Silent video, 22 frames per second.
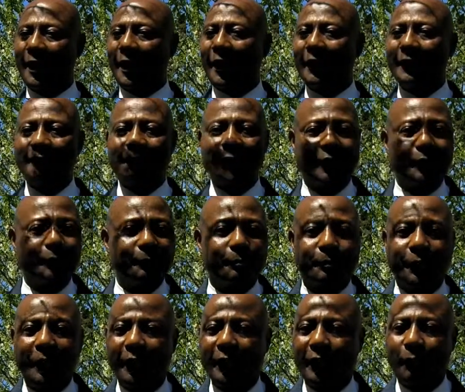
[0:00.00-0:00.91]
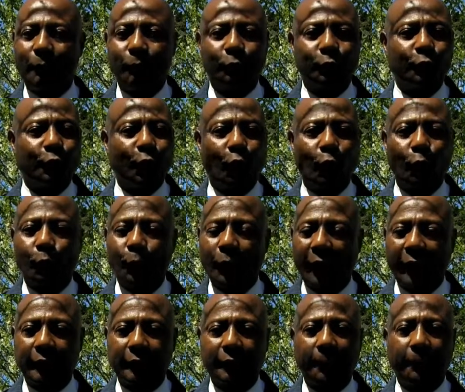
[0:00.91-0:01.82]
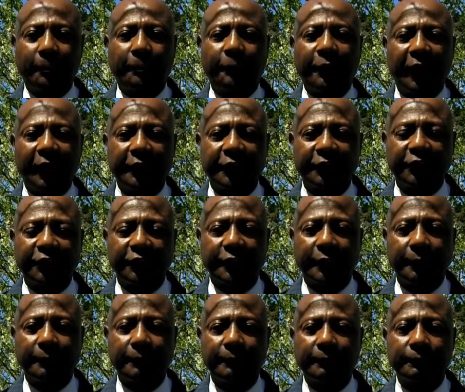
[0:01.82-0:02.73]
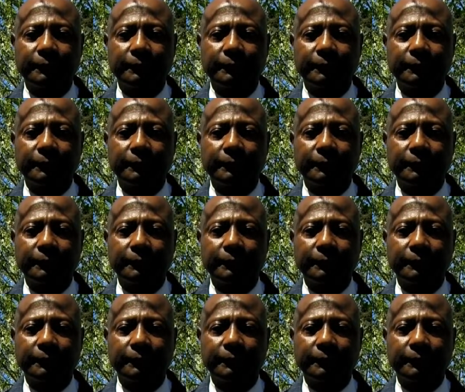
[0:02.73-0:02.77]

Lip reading: and didn't pay him no rent, punished him.